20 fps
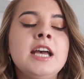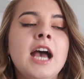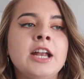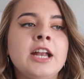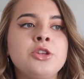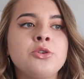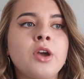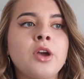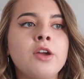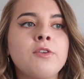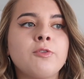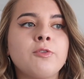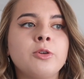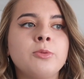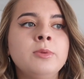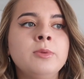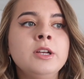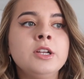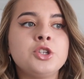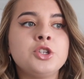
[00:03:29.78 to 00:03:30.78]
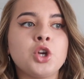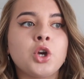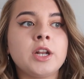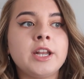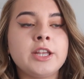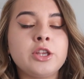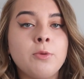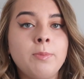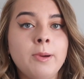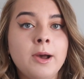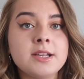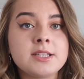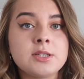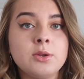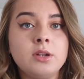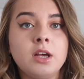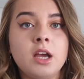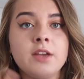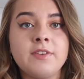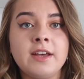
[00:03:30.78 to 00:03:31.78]
and you go from juggling your
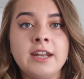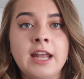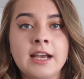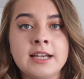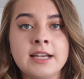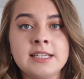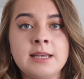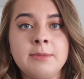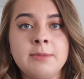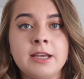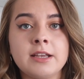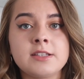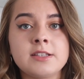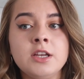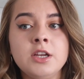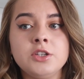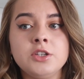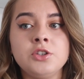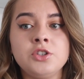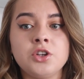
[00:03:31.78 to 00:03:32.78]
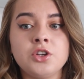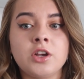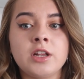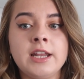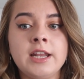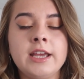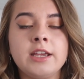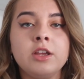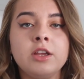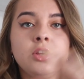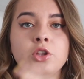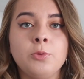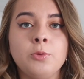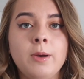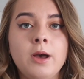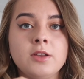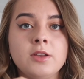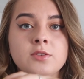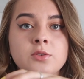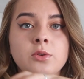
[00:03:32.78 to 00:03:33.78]
personal life and academics to juggling your
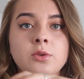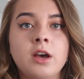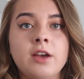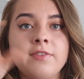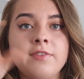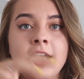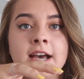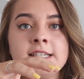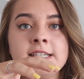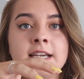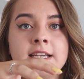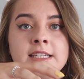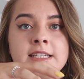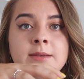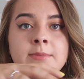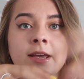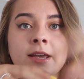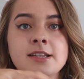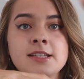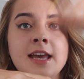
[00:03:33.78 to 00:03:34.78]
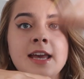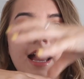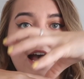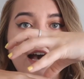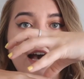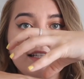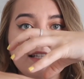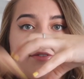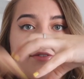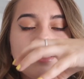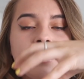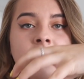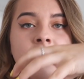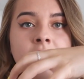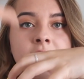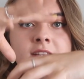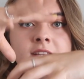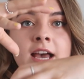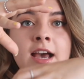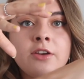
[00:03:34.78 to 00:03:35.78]
personal life and academics and everything
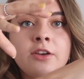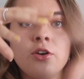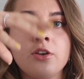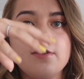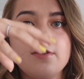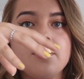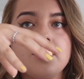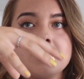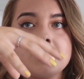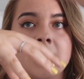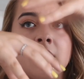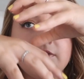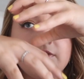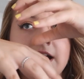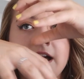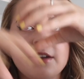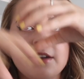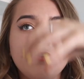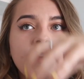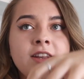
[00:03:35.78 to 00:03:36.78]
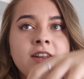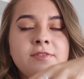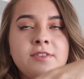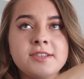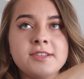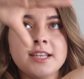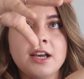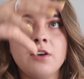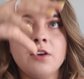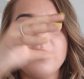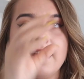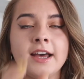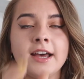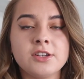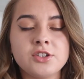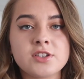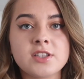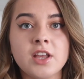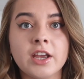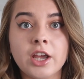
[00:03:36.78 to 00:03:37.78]
else, and cooking for yourself and fending for yourself,
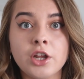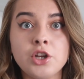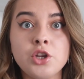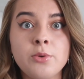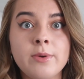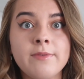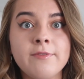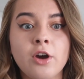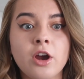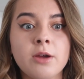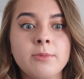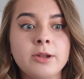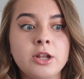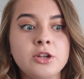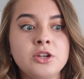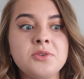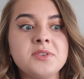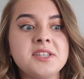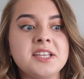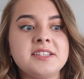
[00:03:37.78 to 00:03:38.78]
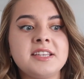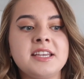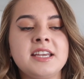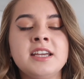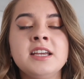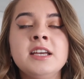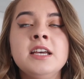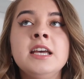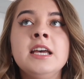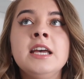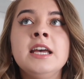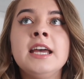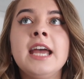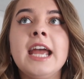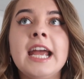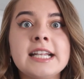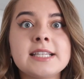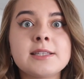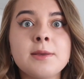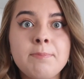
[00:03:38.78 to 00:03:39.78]
and just like a new environment, a new city.
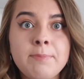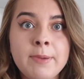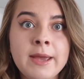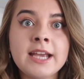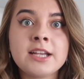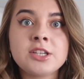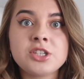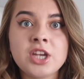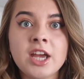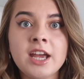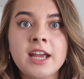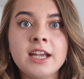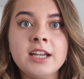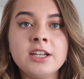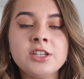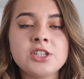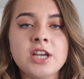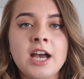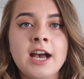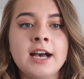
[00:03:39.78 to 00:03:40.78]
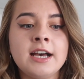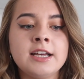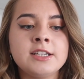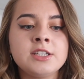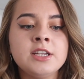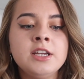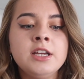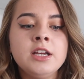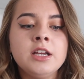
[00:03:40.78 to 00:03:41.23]
It's a big change, and